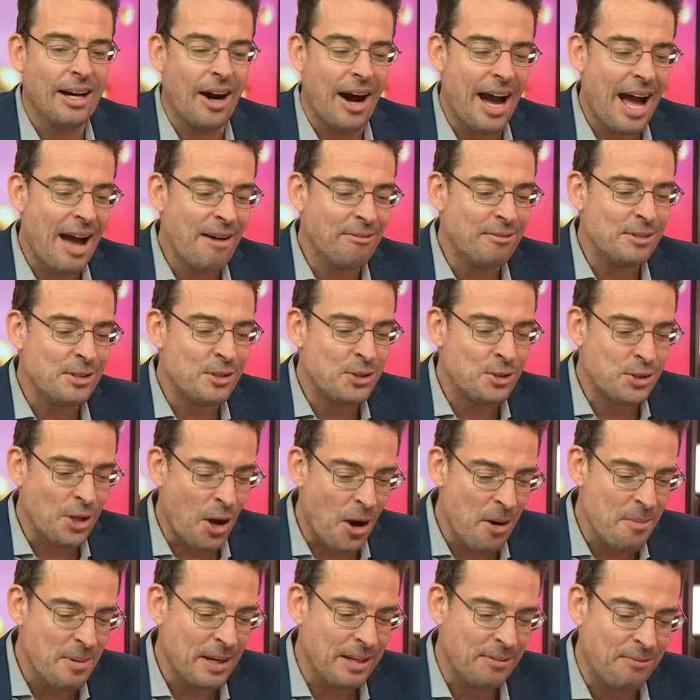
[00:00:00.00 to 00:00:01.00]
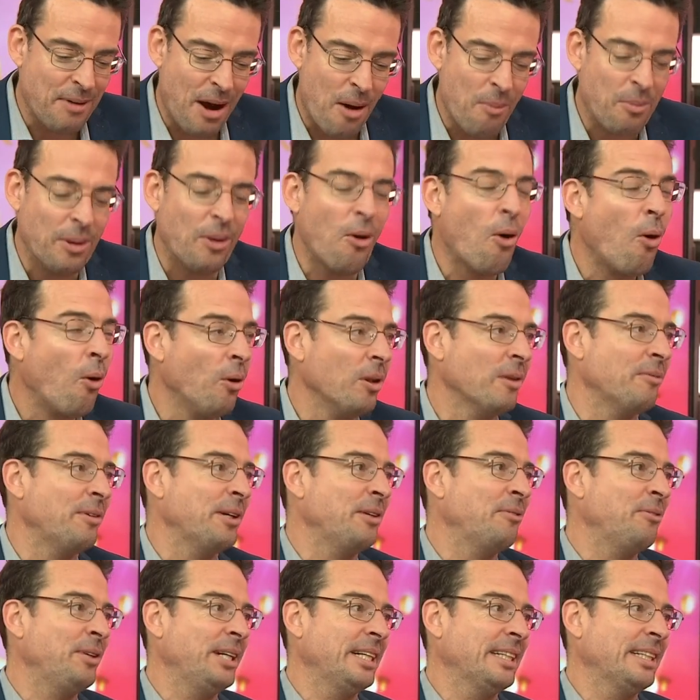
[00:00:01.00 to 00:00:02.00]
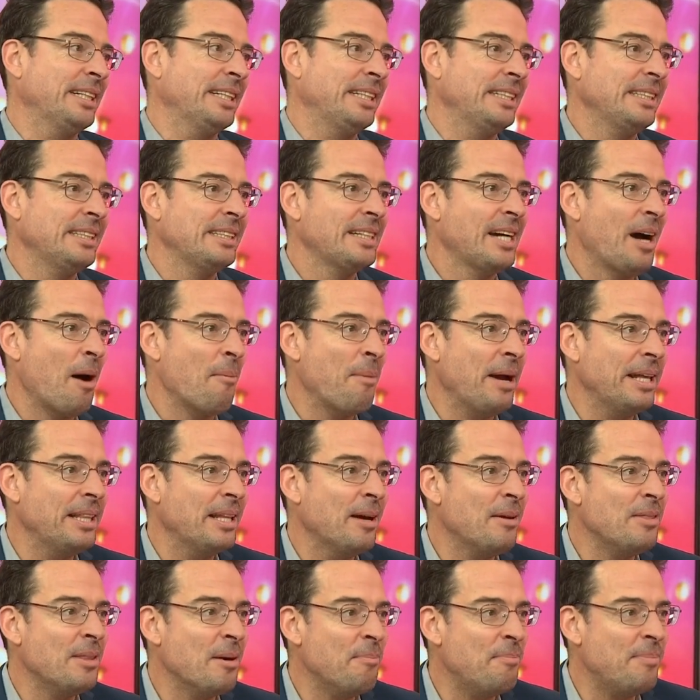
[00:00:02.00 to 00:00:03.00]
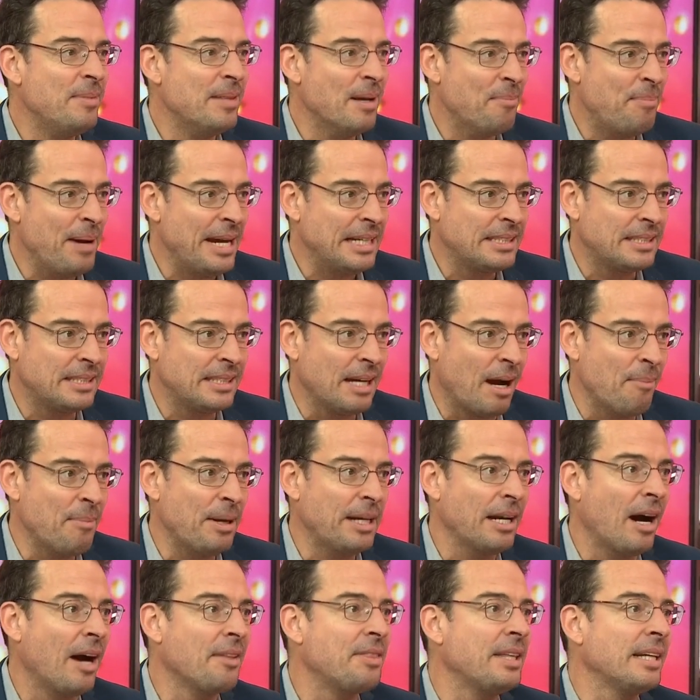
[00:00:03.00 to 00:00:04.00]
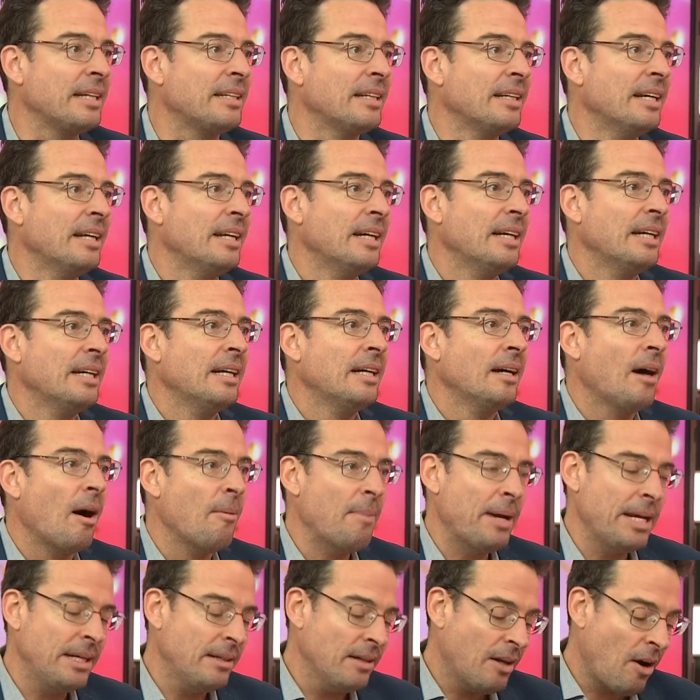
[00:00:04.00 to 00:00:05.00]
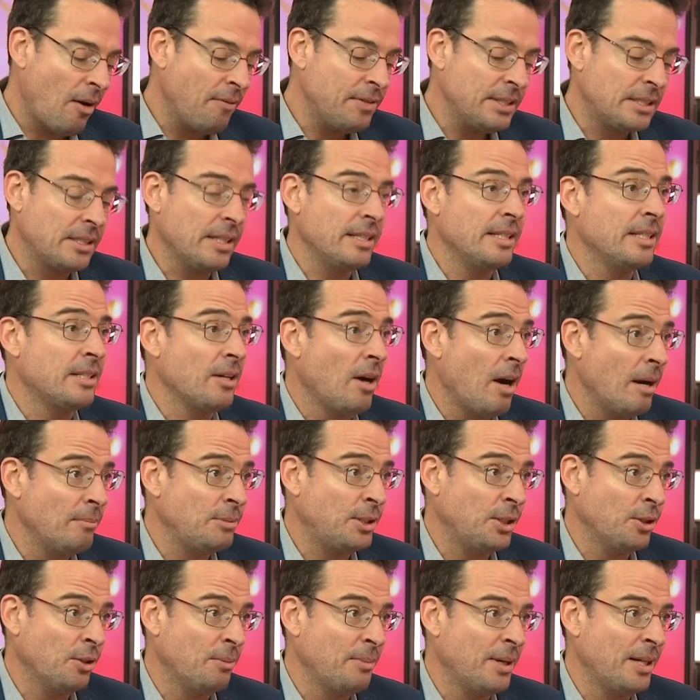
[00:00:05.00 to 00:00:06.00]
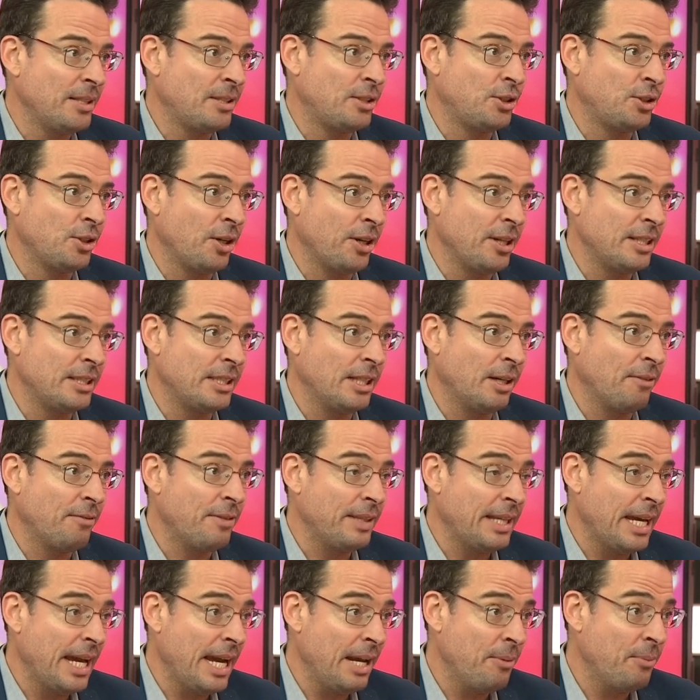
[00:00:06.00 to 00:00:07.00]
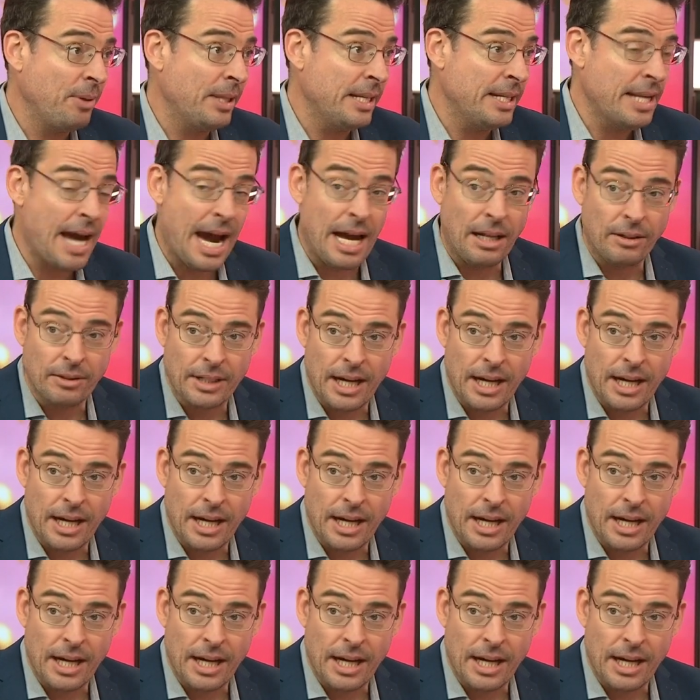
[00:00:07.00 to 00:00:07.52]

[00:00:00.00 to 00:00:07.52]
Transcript: I have so many, well, all of it really. Mm. I mean, the, the, the best. I mean, I think I mean, obviously, the time she almost shot herself in the head with a nail